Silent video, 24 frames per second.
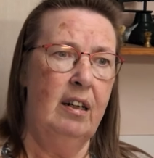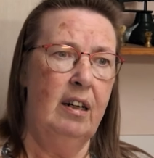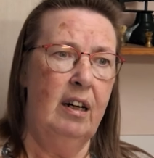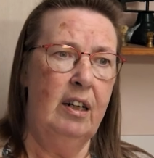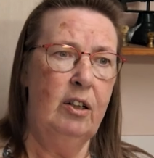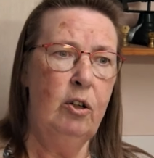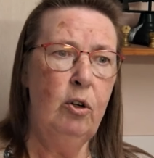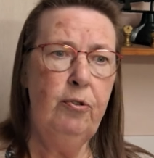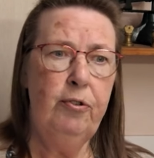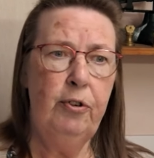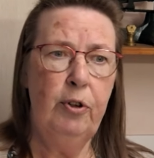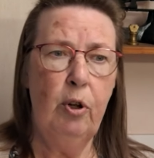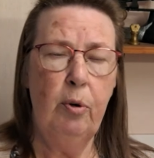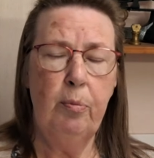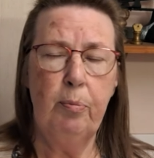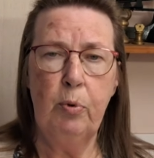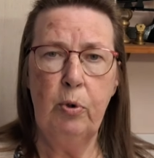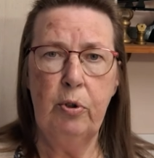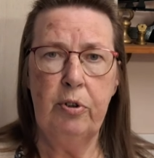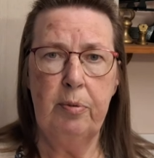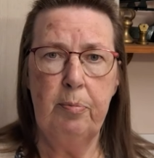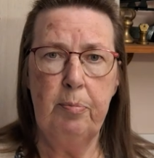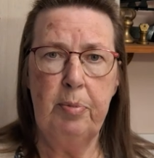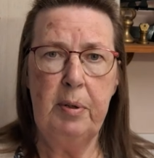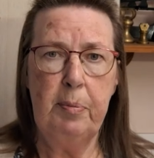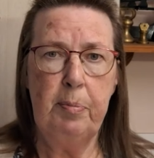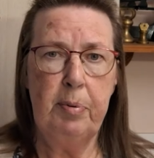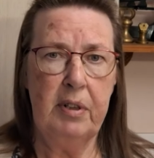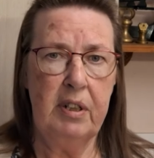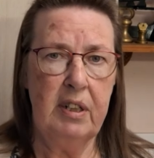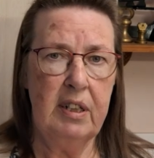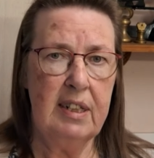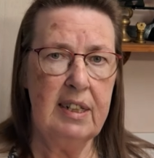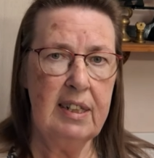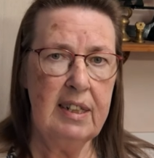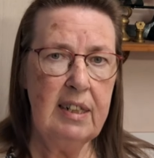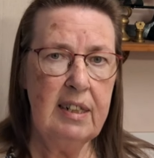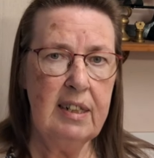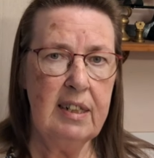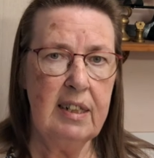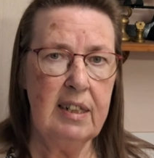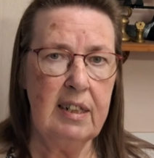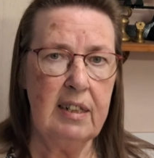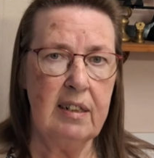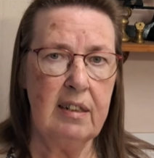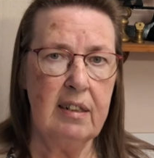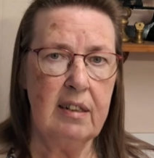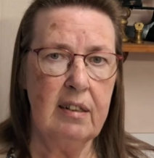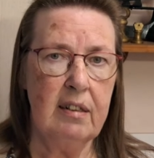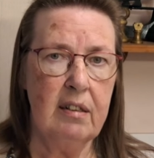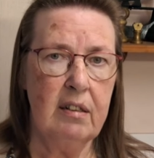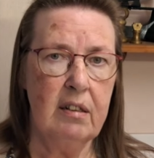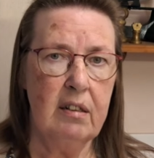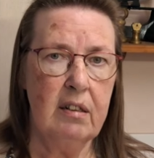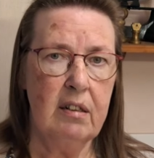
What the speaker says: an awful lot more than people in cities.